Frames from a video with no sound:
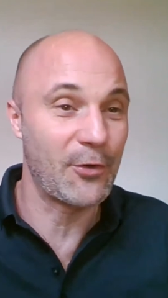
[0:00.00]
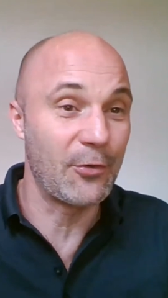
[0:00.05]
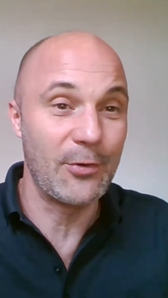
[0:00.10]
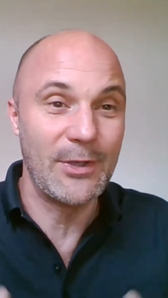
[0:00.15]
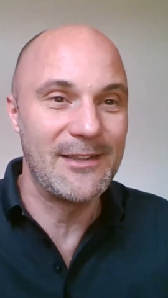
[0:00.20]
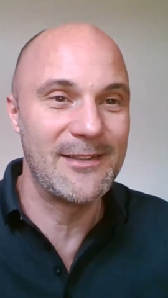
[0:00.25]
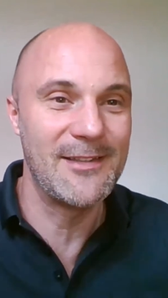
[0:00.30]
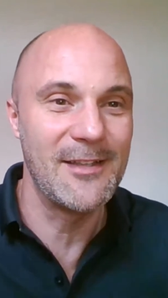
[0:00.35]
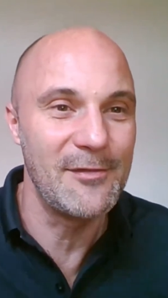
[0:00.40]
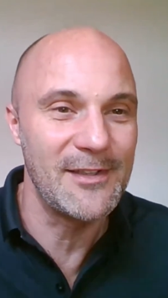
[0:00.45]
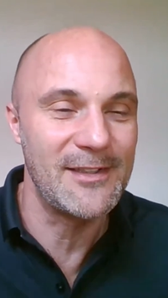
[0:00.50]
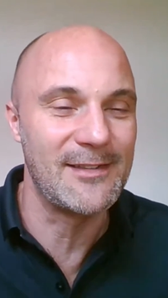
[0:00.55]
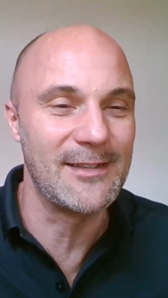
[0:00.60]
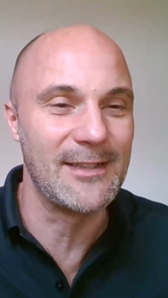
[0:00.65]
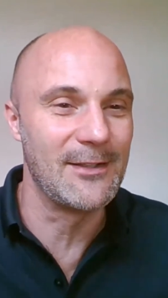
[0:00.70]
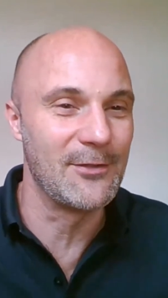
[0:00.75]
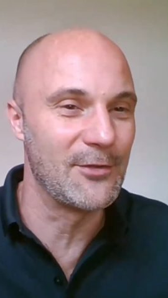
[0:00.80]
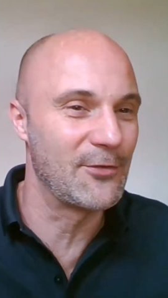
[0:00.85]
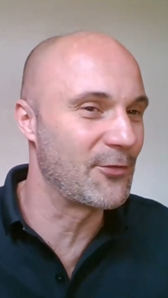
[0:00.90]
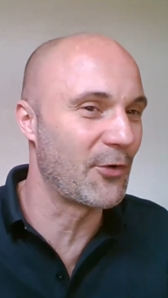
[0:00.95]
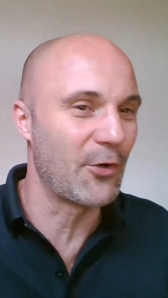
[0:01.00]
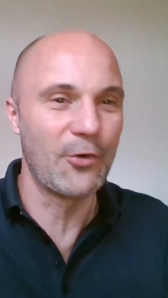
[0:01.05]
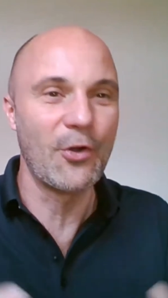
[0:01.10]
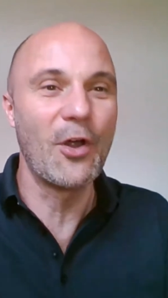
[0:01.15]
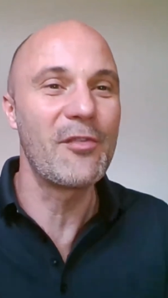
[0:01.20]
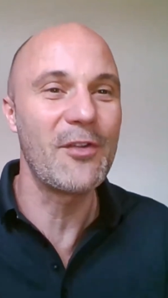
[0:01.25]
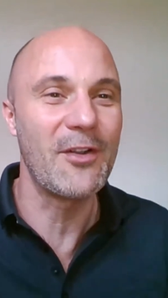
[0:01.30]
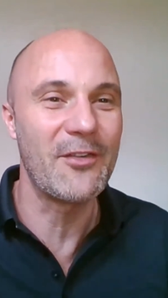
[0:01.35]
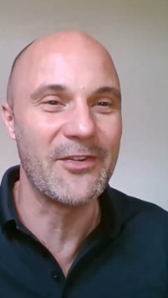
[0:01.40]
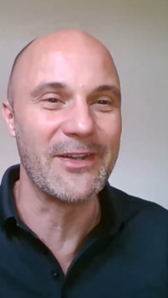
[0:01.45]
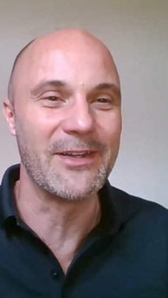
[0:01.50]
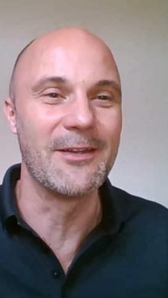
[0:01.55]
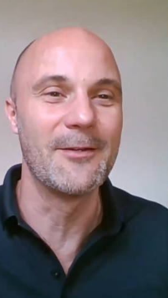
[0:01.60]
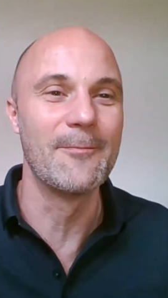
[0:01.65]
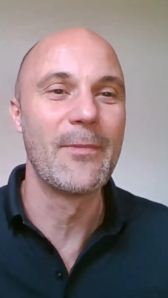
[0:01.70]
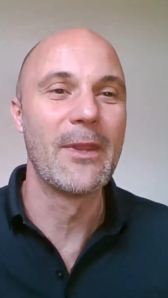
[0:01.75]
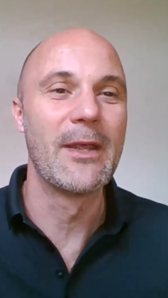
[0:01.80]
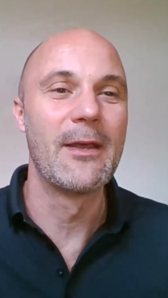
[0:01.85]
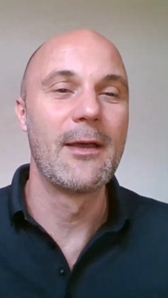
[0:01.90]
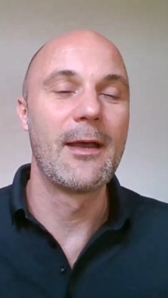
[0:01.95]
for creativities, for novelty,
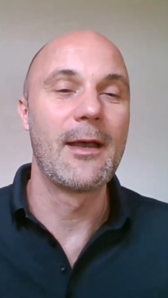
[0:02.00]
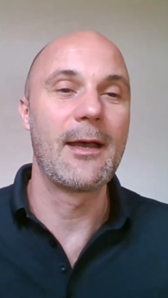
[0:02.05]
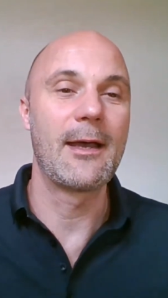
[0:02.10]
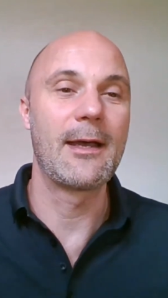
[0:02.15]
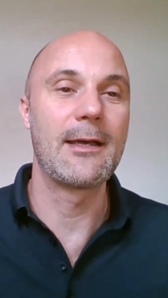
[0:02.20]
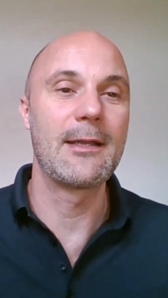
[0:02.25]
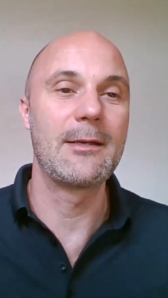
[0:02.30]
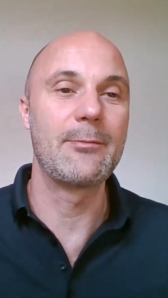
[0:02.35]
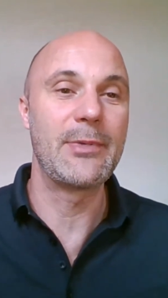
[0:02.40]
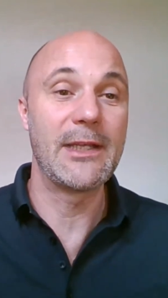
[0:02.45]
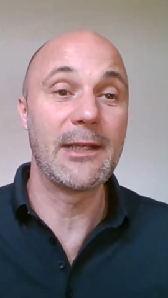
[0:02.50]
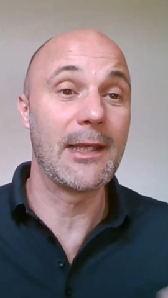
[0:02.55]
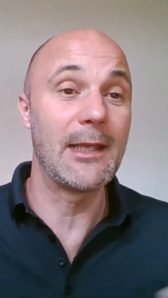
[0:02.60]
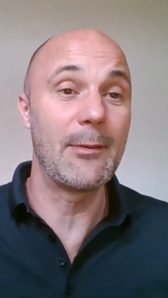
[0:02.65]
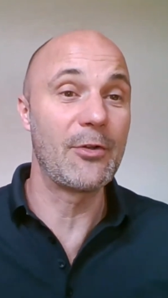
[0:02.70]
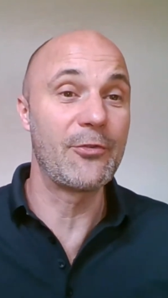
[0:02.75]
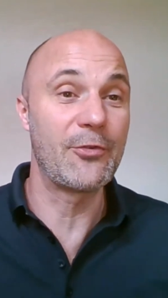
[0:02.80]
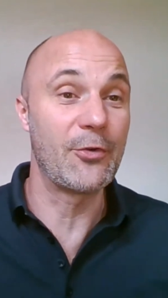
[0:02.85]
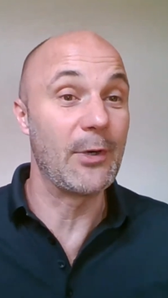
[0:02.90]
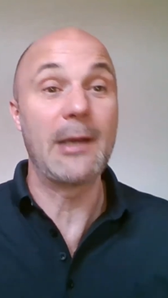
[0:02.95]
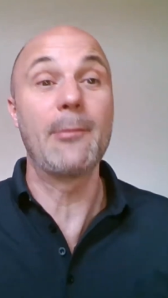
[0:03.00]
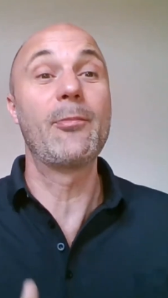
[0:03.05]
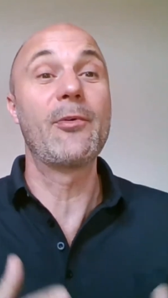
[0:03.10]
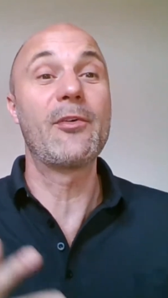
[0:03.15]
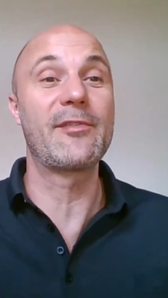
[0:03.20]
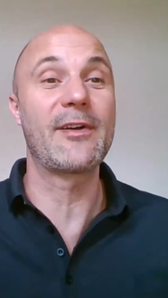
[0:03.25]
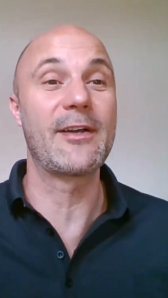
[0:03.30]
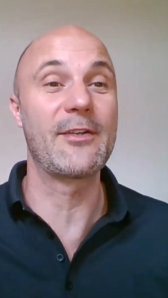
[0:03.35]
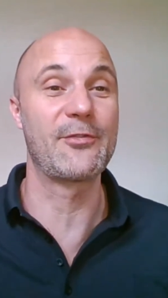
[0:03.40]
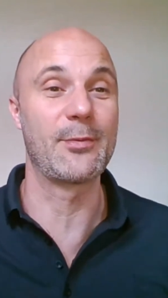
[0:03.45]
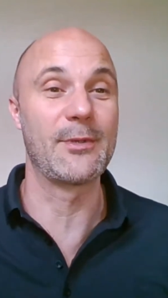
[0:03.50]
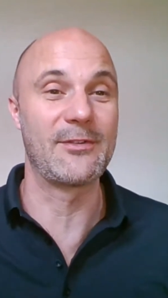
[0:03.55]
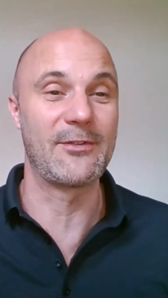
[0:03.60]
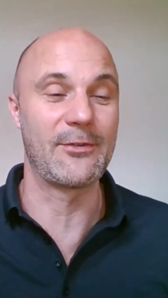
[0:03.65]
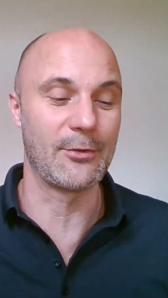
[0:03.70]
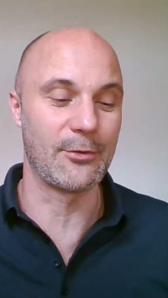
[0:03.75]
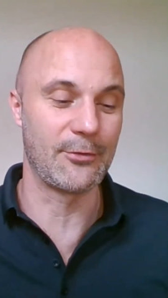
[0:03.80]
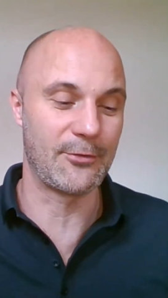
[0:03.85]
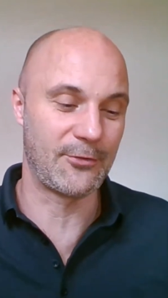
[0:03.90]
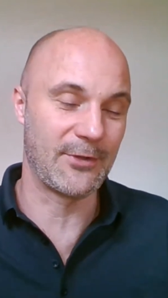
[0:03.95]
and being able to improvise with
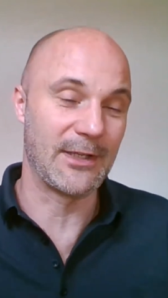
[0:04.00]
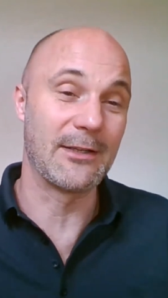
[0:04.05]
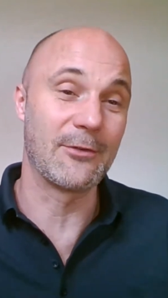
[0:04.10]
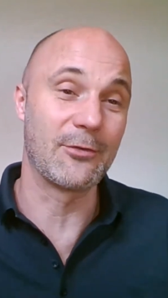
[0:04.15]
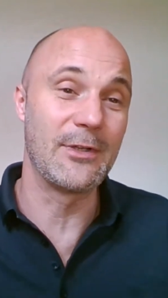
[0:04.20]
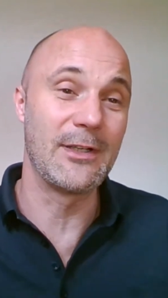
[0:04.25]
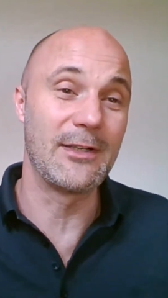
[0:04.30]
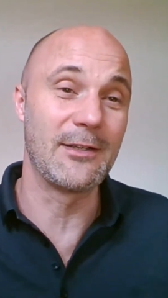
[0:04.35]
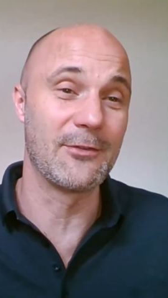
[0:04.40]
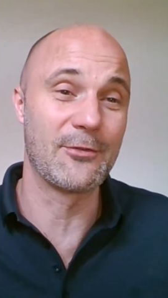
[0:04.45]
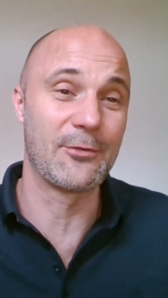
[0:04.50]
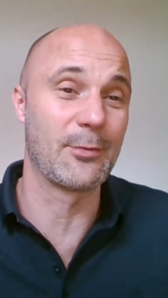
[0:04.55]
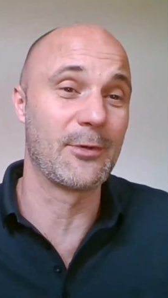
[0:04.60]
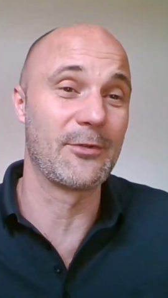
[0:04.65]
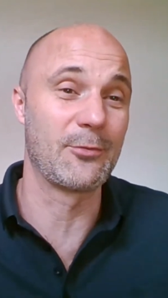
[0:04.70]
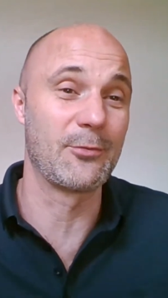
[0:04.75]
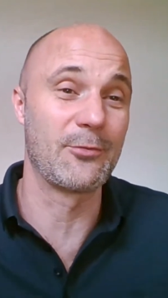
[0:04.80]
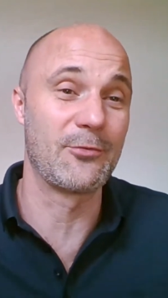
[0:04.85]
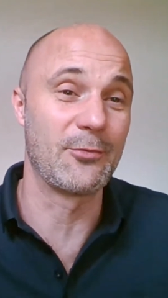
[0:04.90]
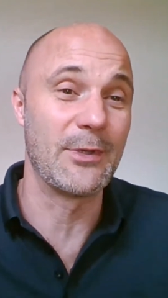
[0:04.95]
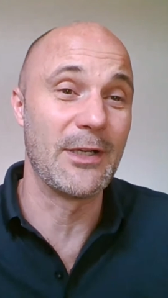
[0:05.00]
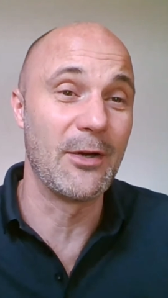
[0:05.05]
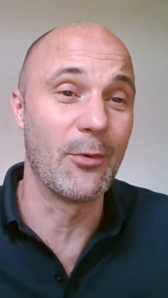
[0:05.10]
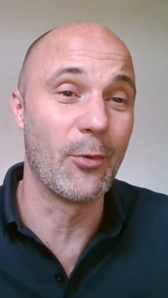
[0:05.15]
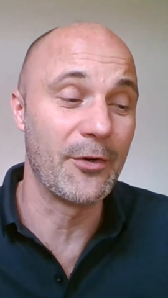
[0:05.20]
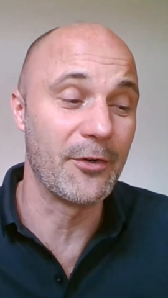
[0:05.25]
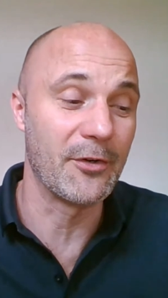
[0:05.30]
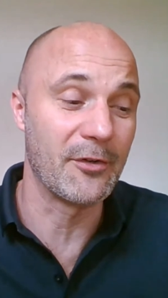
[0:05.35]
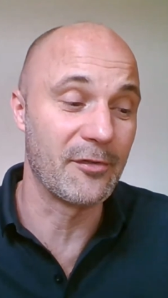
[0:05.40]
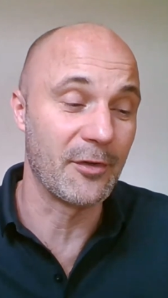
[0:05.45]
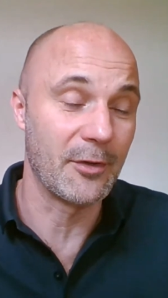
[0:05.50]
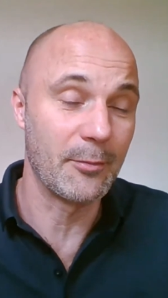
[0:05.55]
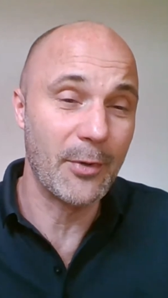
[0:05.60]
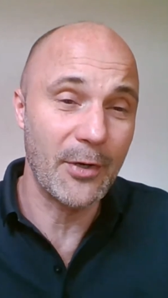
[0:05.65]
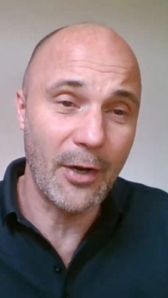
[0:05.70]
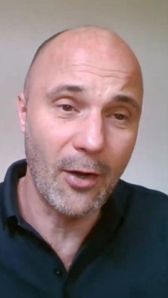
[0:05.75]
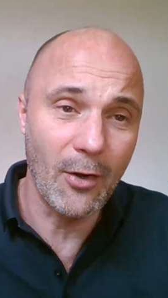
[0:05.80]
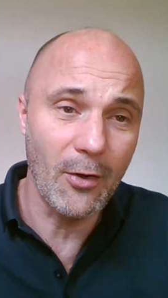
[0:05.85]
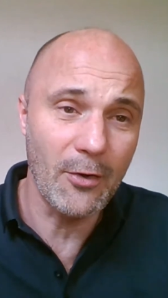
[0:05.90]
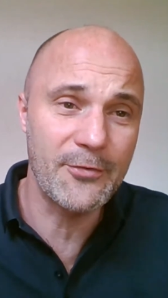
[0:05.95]
those ingredients was really wonderful.
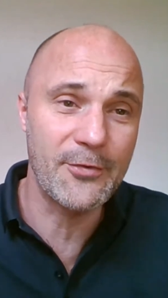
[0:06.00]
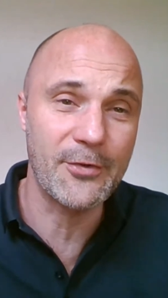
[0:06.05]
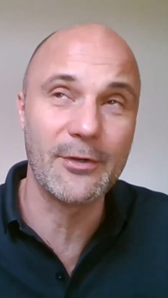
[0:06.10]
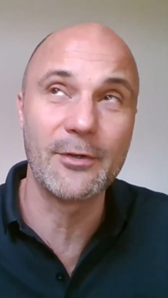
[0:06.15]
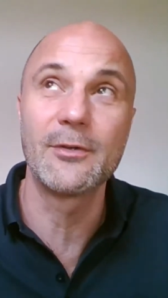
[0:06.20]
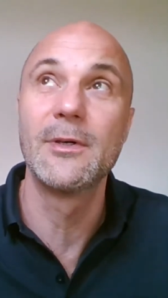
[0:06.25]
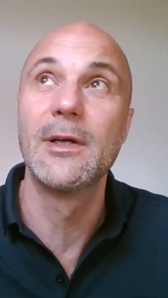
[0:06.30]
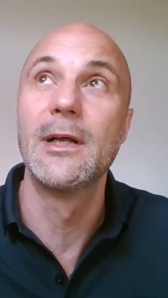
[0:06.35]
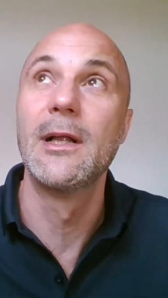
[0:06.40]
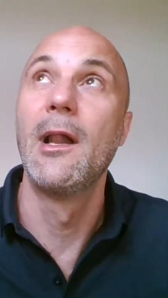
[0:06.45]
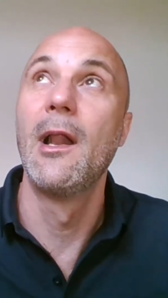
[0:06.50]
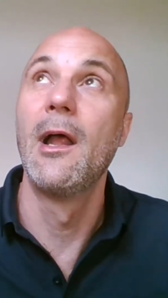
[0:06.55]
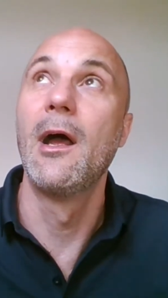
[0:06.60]
But also,